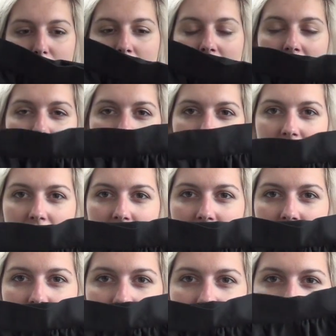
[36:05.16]
made an
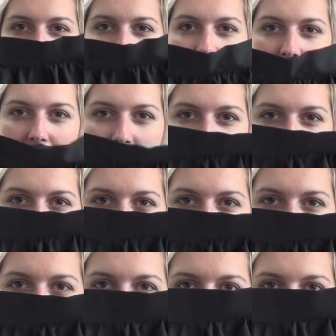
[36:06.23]
easy gathered